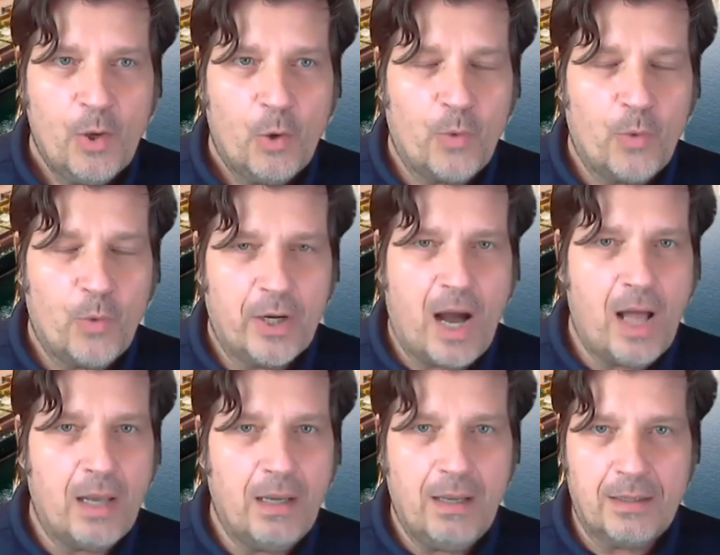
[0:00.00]
where a
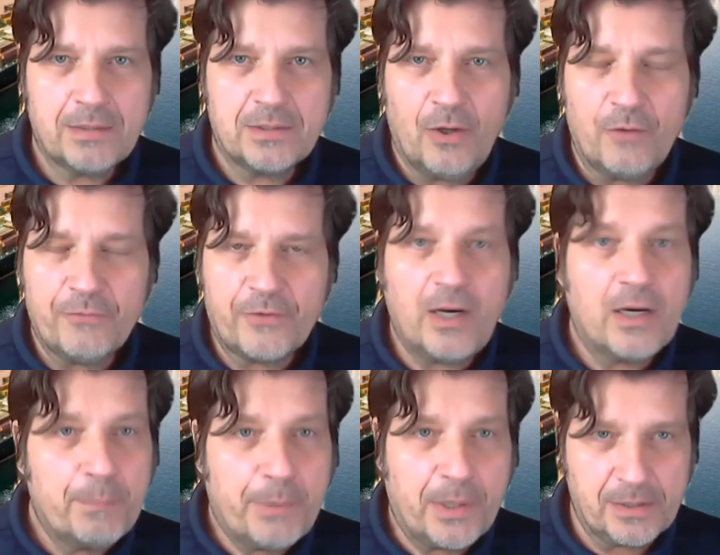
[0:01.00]
lot of
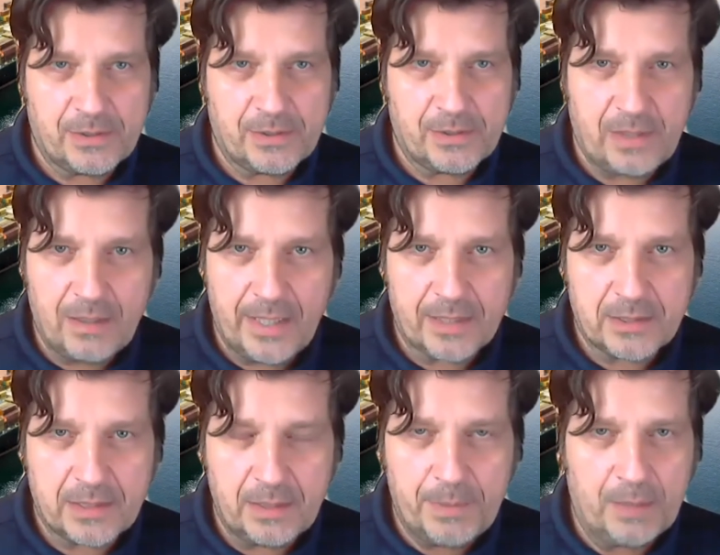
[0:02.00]
car parts are
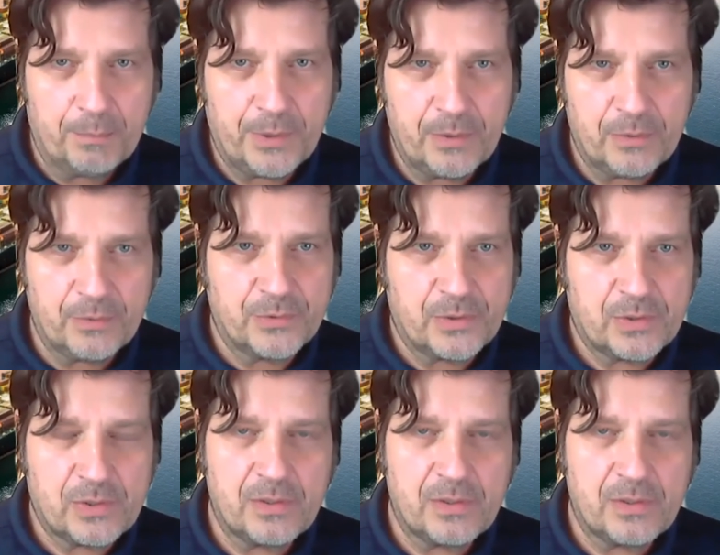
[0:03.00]
actually being produced.